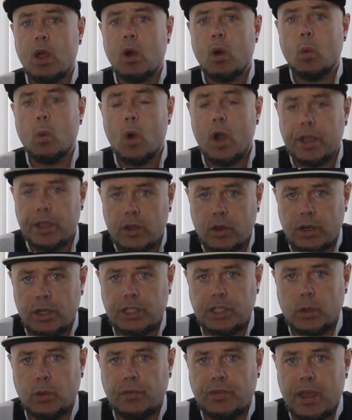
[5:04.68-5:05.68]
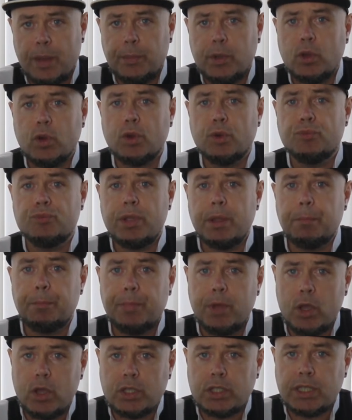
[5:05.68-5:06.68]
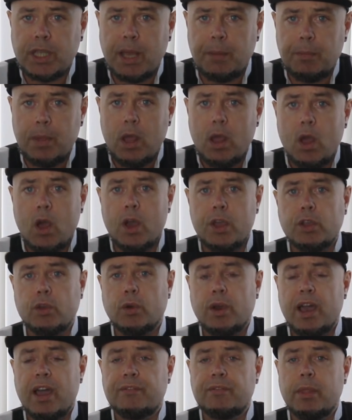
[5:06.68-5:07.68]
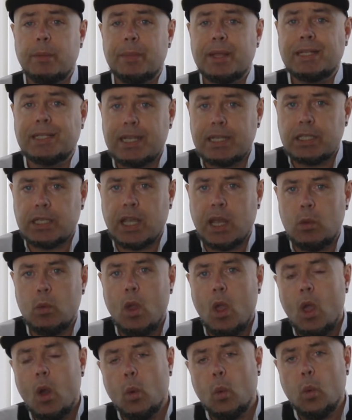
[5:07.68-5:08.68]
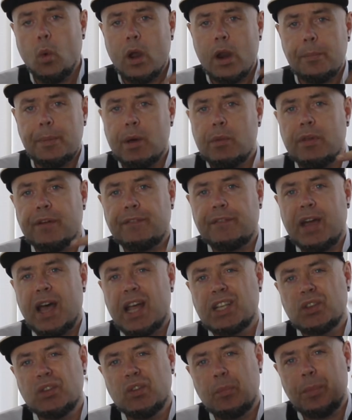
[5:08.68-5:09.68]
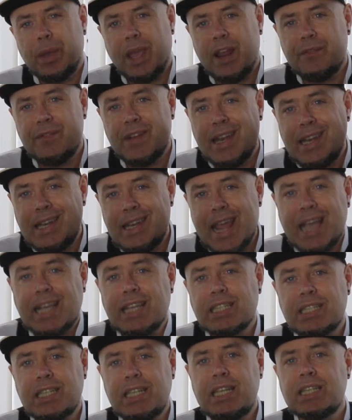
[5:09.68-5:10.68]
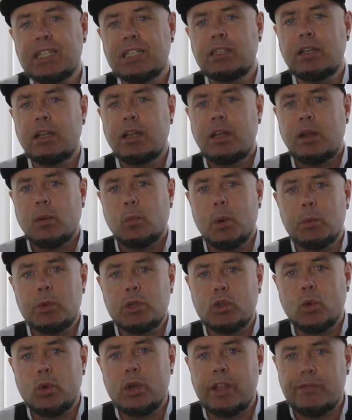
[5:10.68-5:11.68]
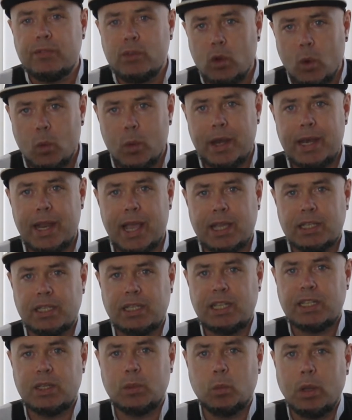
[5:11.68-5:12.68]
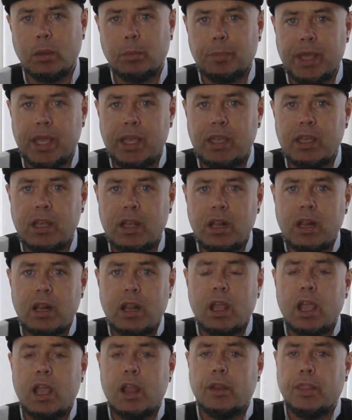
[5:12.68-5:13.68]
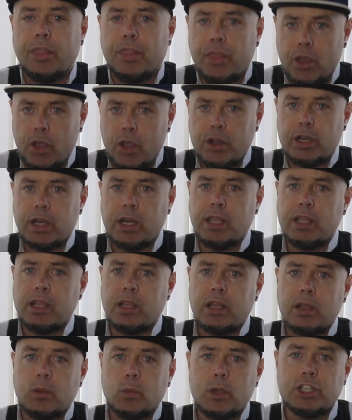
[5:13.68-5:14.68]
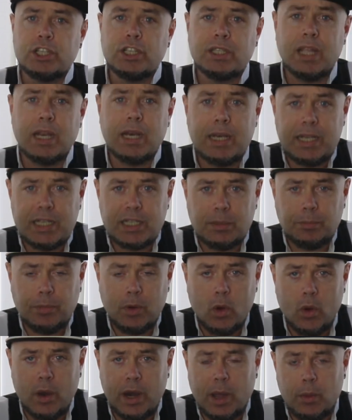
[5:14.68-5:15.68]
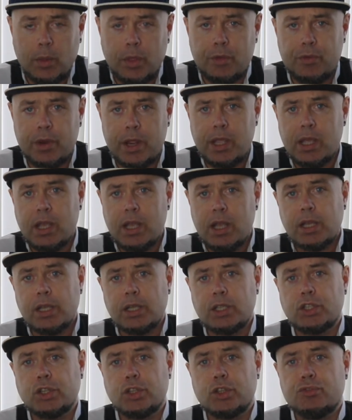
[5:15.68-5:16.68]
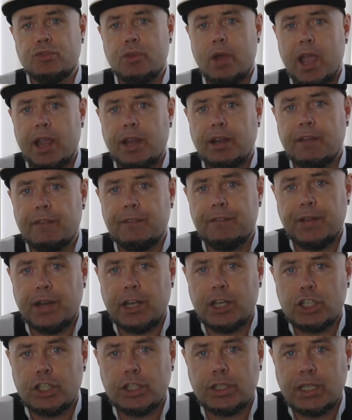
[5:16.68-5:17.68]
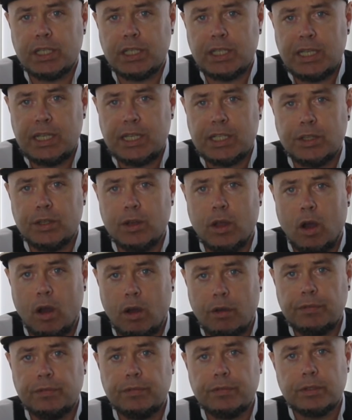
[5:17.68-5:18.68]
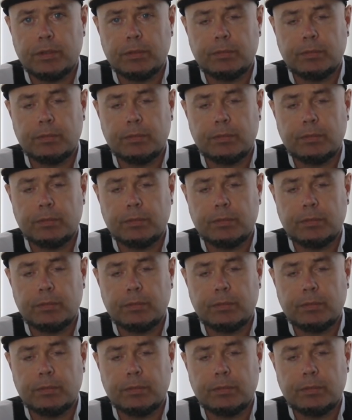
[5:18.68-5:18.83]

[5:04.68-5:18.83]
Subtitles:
What are you going to do with them? Are you going to reimburse them? Are you going to have them a discount? What about the fans who have paid for next season when we don't even know when next season will be? And thirdly, which is the least important out of three, it's to try and finish the season off.